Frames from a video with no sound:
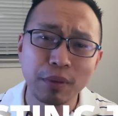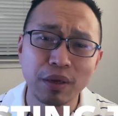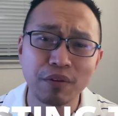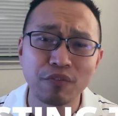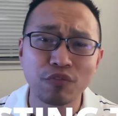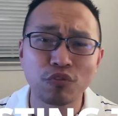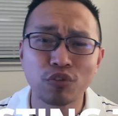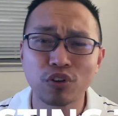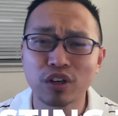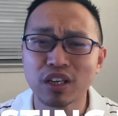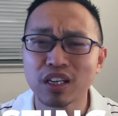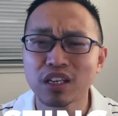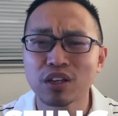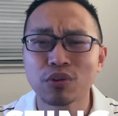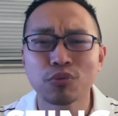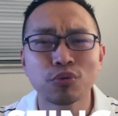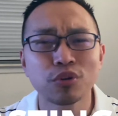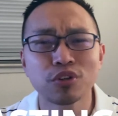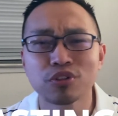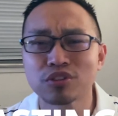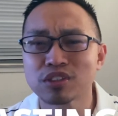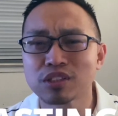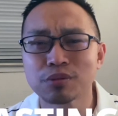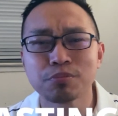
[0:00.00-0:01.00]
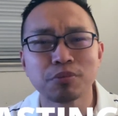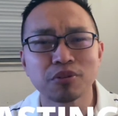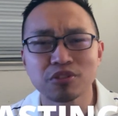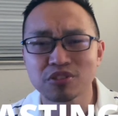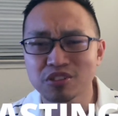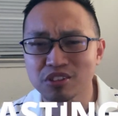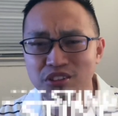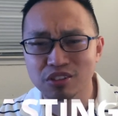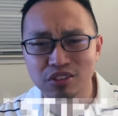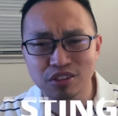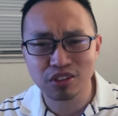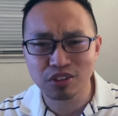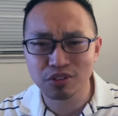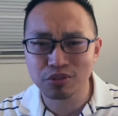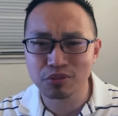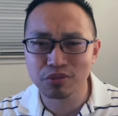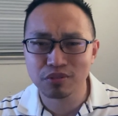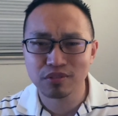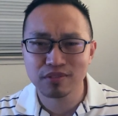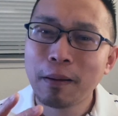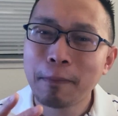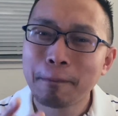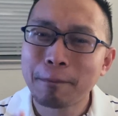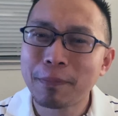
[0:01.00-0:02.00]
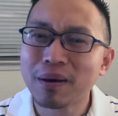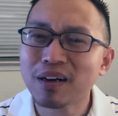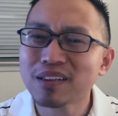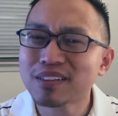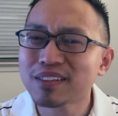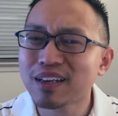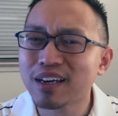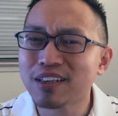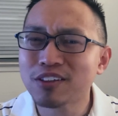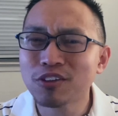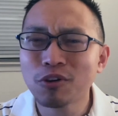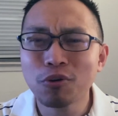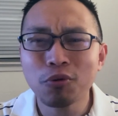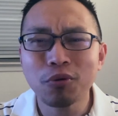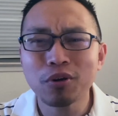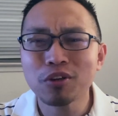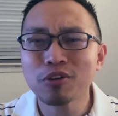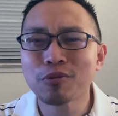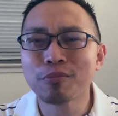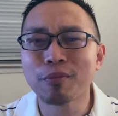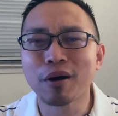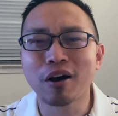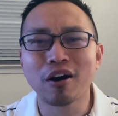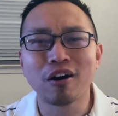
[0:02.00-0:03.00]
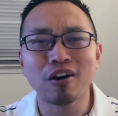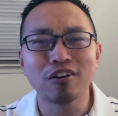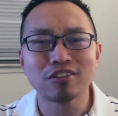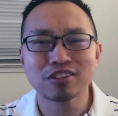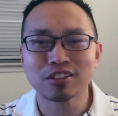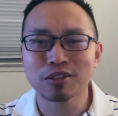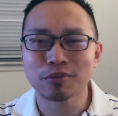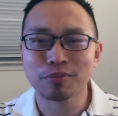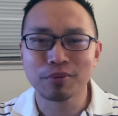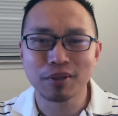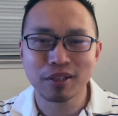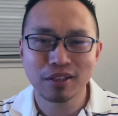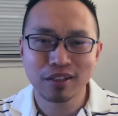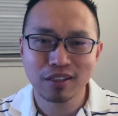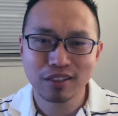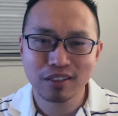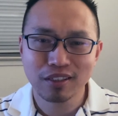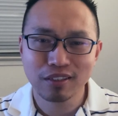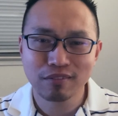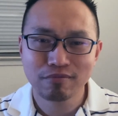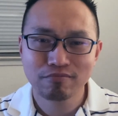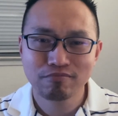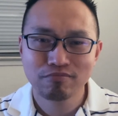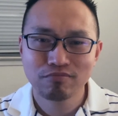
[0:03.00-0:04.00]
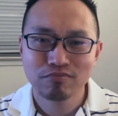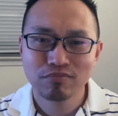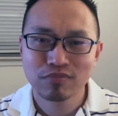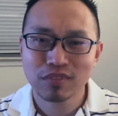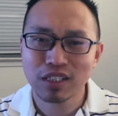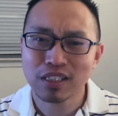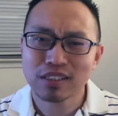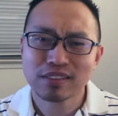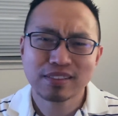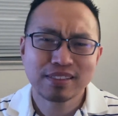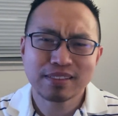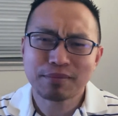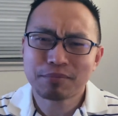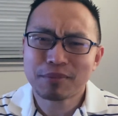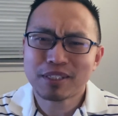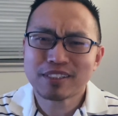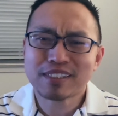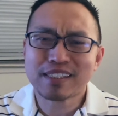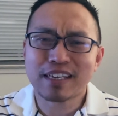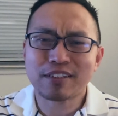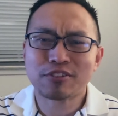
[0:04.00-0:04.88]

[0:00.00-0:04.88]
and forgetting what you're supposed to do. But I know what you might also be thinking. Like, sometimes I